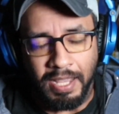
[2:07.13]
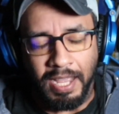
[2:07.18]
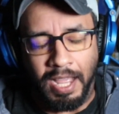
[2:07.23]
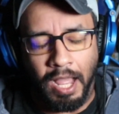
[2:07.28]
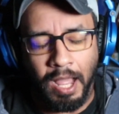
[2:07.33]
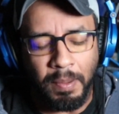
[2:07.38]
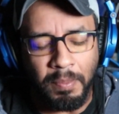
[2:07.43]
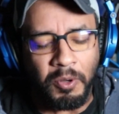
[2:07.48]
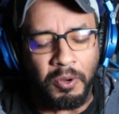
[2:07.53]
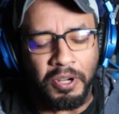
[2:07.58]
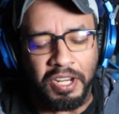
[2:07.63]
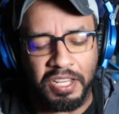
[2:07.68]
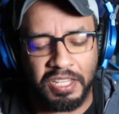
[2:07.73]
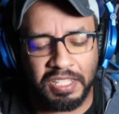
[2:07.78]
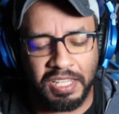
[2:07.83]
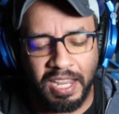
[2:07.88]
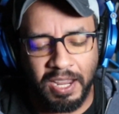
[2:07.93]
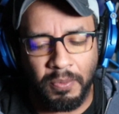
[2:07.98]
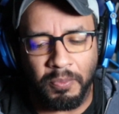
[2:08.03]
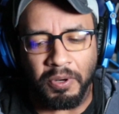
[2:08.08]
I'm going to
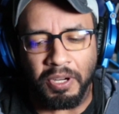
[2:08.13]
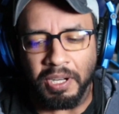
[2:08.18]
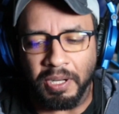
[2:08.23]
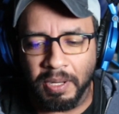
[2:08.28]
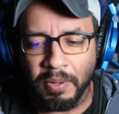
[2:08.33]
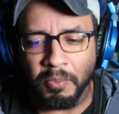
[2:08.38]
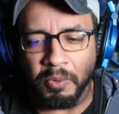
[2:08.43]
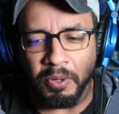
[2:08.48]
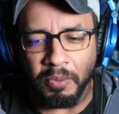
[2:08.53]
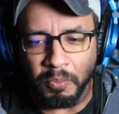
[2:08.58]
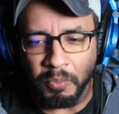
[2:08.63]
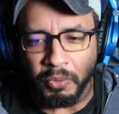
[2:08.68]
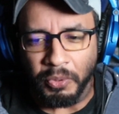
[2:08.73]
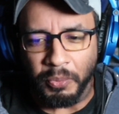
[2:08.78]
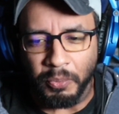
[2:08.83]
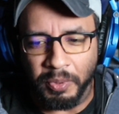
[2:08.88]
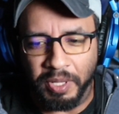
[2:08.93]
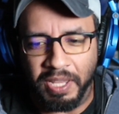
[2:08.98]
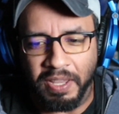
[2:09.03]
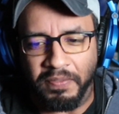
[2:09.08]
say
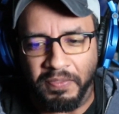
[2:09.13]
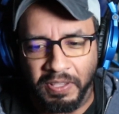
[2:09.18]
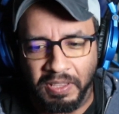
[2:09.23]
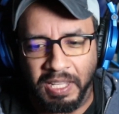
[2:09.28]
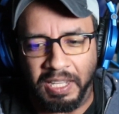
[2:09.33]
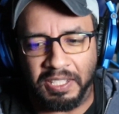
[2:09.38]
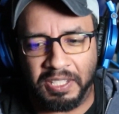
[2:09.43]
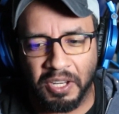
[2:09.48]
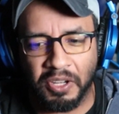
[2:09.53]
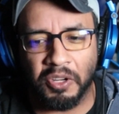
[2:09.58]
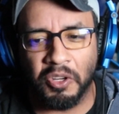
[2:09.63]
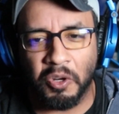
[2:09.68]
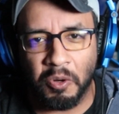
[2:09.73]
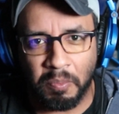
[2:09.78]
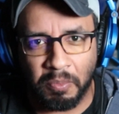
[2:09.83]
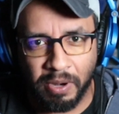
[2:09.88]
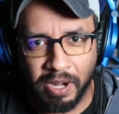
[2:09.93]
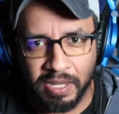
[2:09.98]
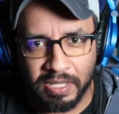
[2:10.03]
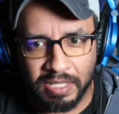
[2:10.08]
we have elected a new
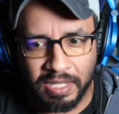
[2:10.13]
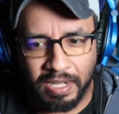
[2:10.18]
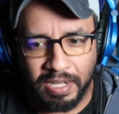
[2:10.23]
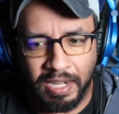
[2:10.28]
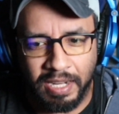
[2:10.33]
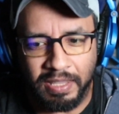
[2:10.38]
president.